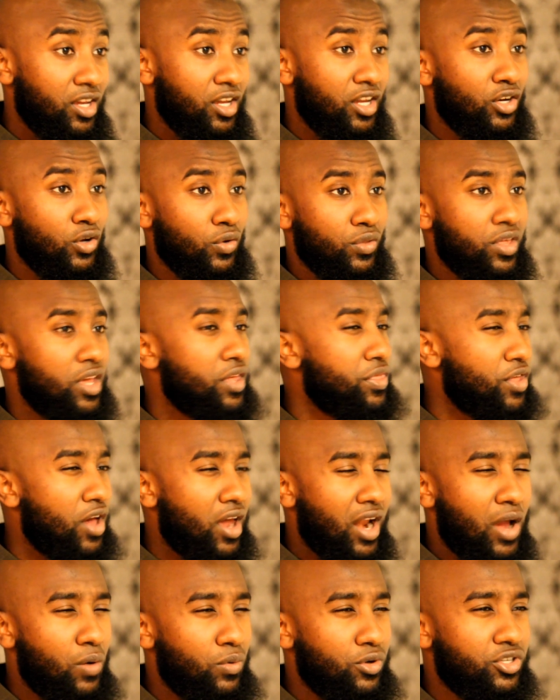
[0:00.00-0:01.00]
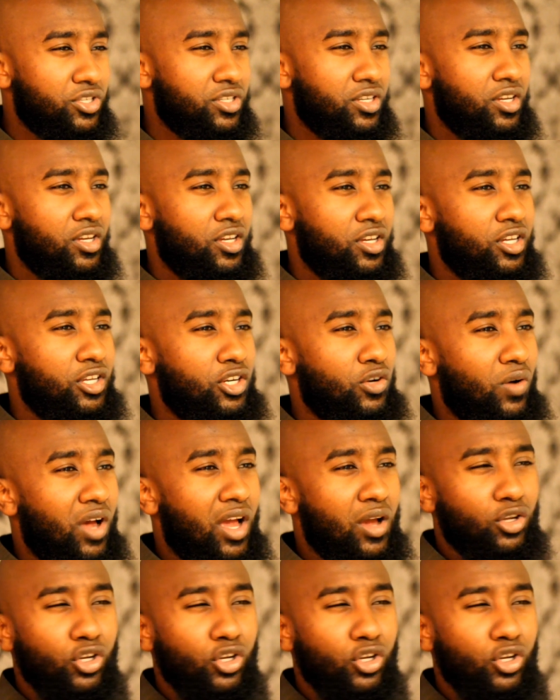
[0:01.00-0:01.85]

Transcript: you know, they thought I was, you know, I